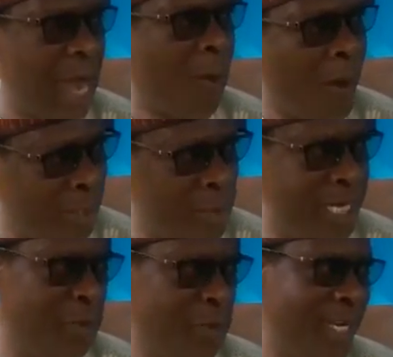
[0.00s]
and what will
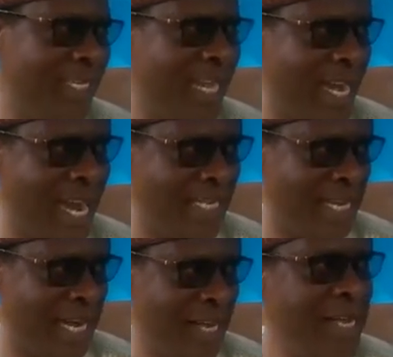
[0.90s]
they do inside
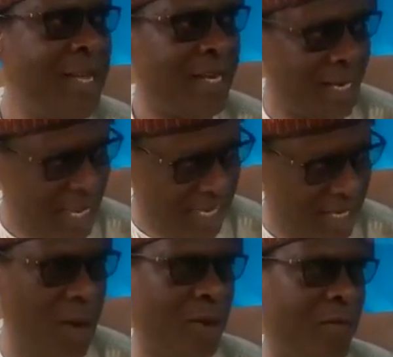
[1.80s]
Nigeria. That
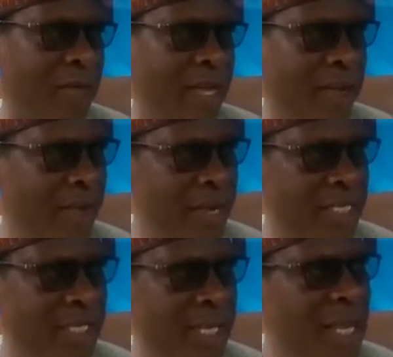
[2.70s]
is one of the
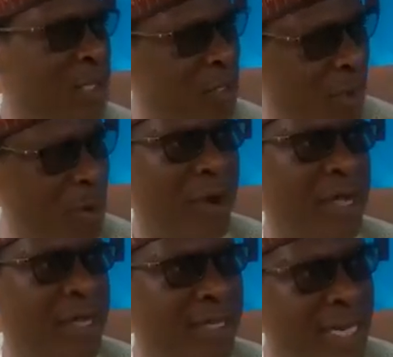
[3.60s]
reasons. So
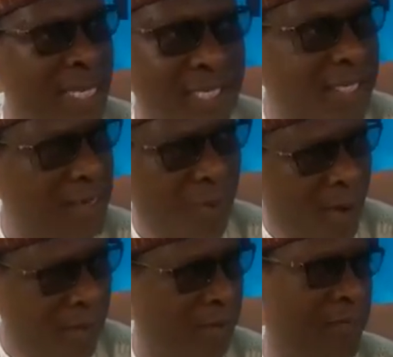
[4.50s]
that is
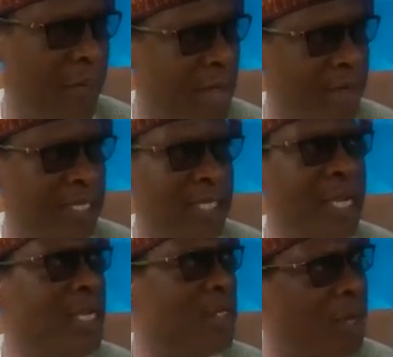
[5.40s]
one of the main reasons.
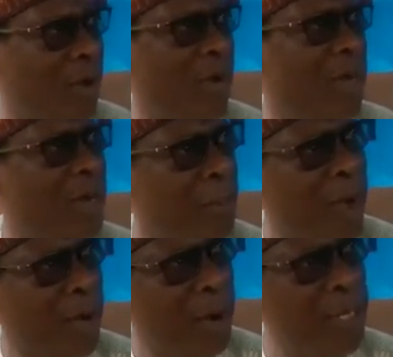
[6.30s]
So
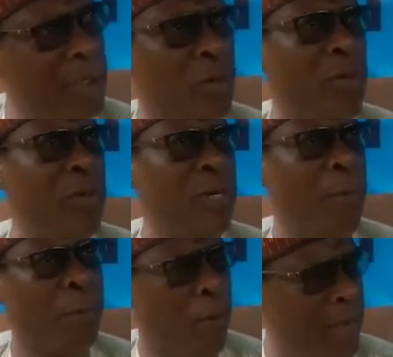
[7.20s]
coming to the
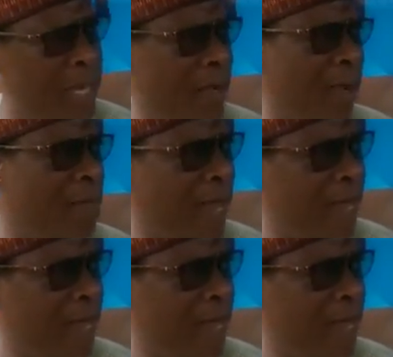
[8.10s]
problem of